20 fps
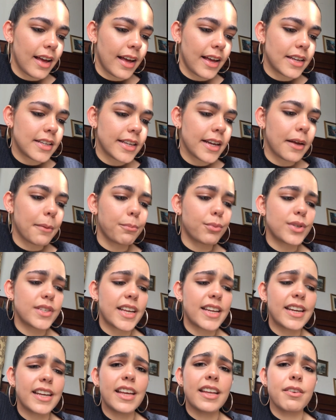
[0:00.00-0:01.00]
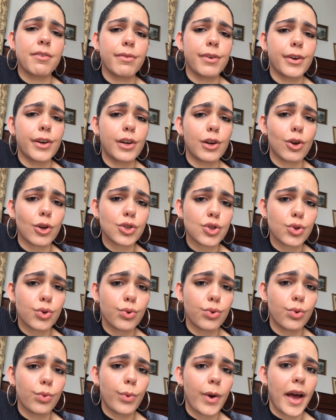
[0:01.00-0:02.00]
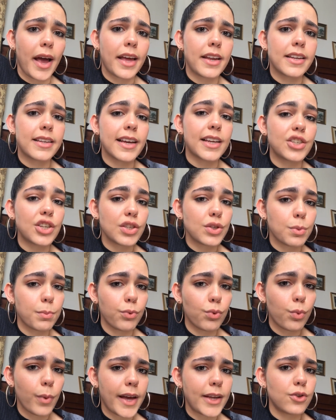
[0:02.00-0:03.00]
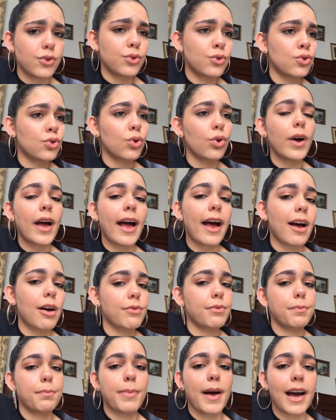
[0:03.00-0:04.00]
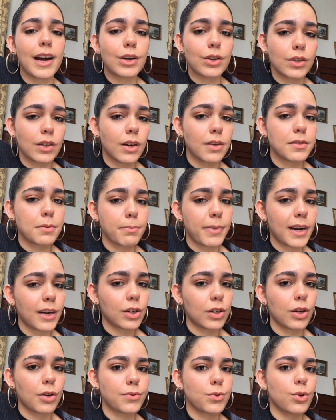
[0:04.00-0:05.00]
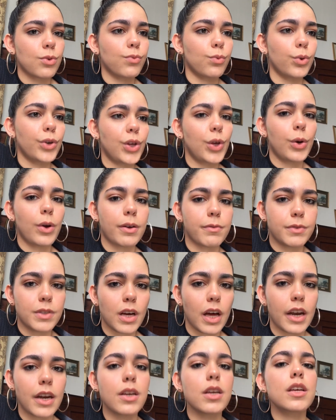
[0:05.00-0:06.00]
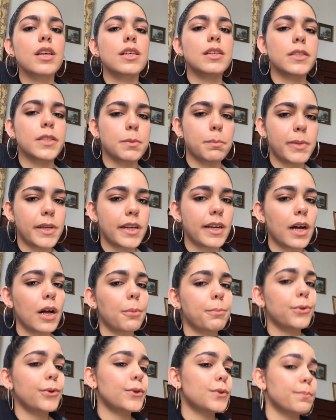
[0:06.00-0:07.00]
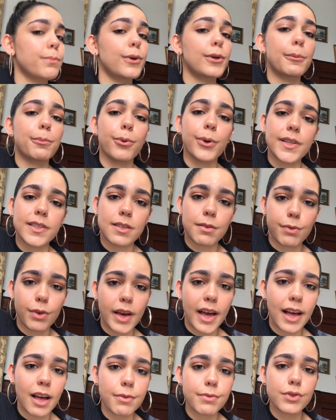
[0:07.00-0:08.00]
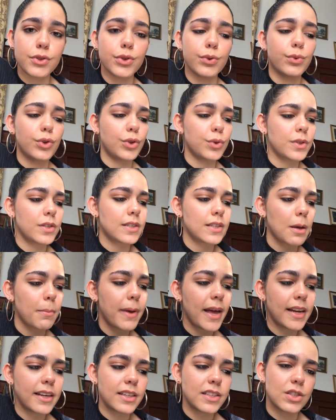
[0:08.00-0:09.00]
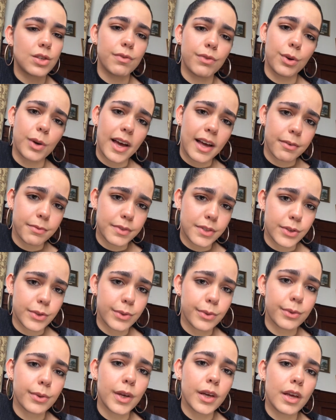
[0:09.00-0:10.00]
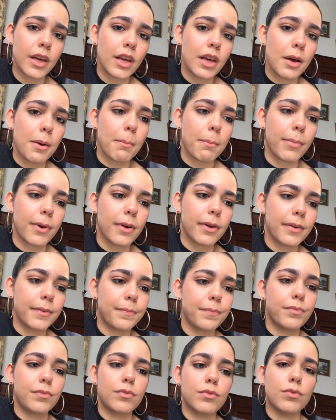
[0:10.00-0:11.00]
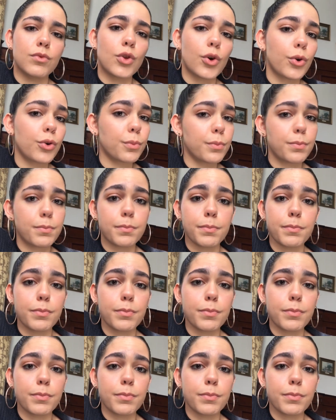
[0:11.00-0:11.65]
And yeah, present it in a very logical and digestible way. Do not have paragraphs and paragraphs of what you have done. Split it up, use bullet points if you have to, use subheadings if you have to, but no